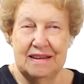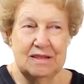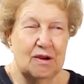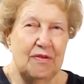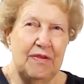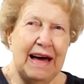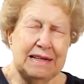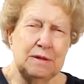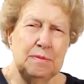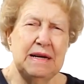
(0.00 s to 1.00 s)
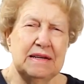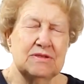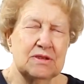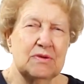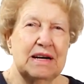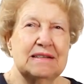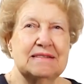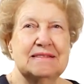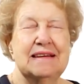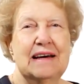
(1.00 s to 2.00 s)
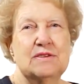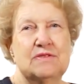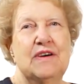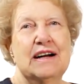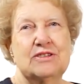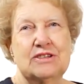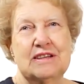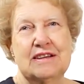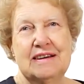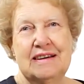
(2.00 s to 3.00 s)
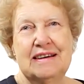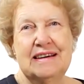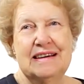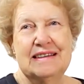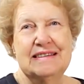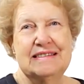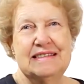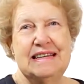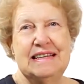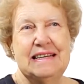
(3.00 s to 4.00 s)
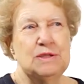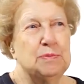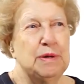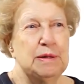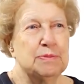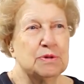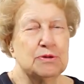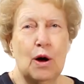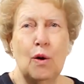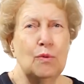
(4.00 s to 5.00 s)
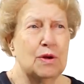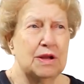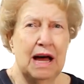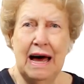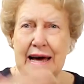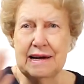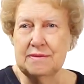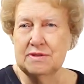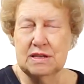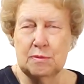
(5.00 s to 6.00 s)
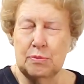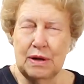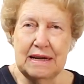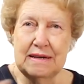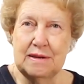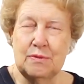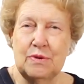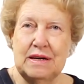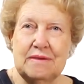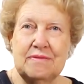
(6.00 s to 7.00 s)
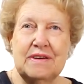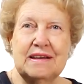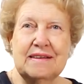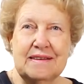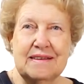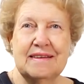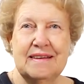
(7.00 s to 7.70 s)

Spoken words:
So that to me is the greatest satisfaction, to see these people's whole lives completely reinvented.